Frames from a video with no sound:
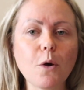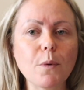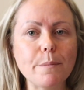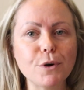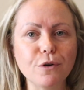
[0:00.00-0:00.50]

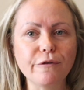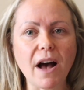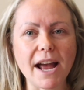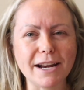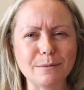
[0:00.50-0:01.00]
remove
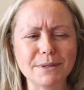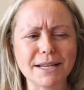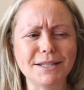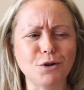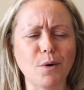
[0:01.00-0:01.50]
items.
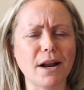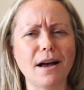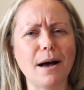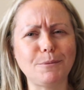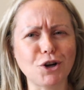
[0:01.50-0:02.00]
They still want to
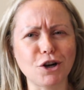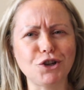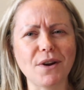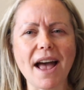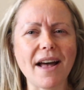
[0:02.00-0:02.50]
upcharge
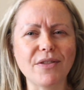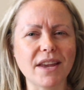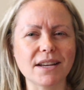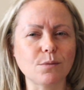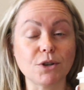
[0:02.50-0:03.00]
you to add
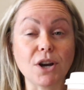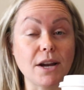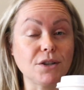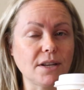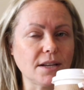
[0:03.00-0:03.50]
things, which
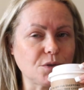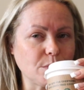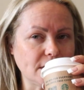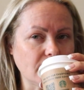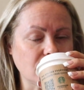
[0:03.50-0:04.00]
I just think is
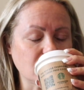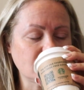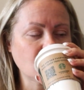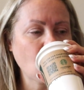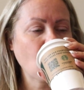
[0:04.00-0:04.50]

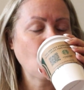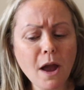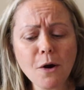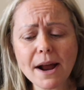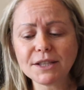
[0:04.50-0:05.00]
ridiculous.
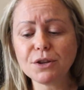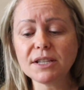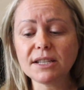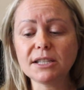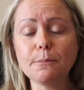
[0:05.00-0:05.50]
All right, so
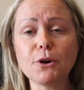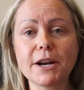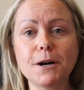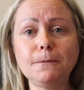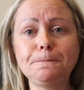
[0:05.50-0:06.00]
this is the
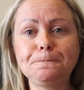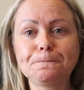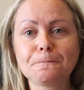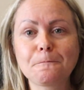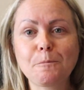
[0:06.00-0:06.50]
burrito.
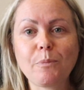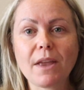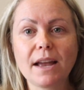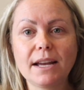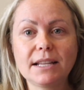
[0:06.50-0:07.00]

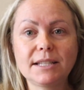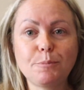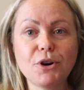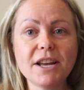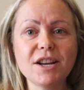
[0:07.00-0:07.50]
It's
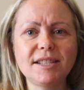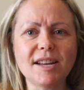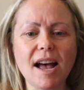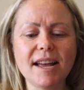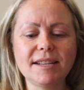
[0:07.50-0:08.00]
pretty good
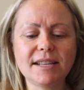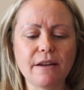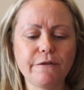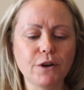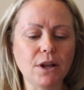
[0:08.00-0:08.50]
size,
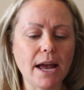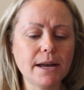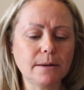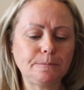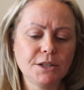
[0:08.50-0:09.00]
I feel
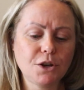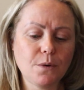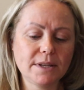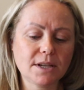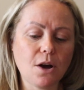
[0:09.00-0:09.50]
like.
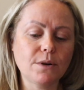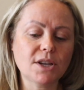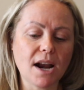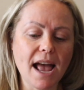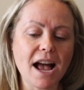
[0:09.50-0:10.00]
So it's
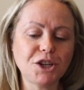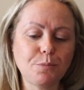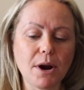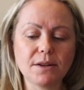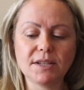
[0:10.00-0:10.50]
got hash
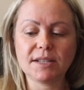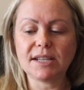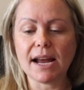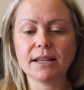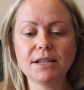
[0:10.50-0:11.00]
browns
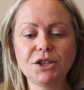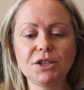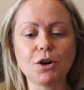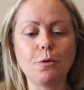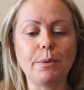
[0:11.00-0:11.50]
inside. Let's
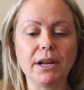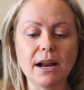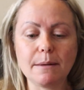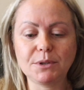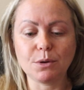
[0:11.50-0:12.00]
just open it
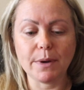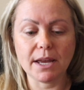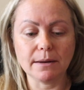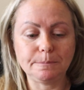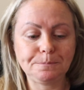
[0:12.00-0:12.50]
up so we
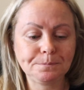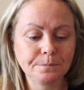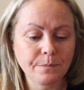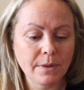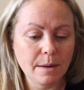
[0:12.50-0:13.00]
can
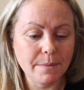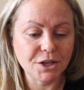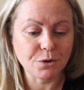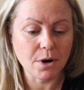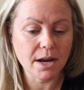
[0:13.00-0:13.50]

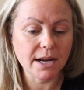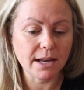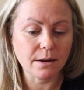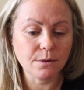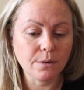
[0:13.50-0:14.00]
make sure we're not
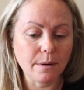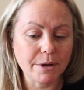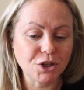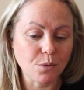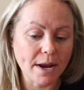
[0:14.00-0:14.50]
eating a
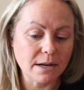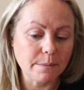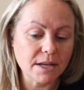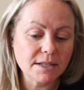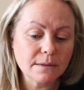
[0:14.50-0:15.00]
bunch of
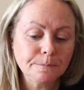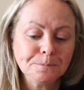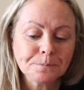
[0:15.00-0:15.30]
randomness.